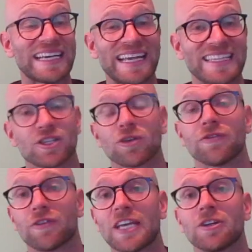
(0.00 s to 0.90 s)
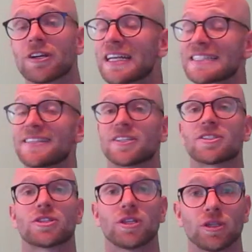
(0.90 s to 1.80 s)
has Conveyor as their
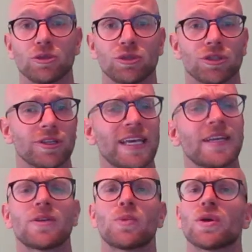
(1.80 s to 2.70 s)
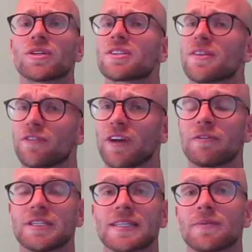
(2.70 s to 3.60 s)
solution, and it works
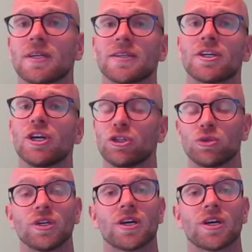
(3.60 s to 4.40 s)
very similar to the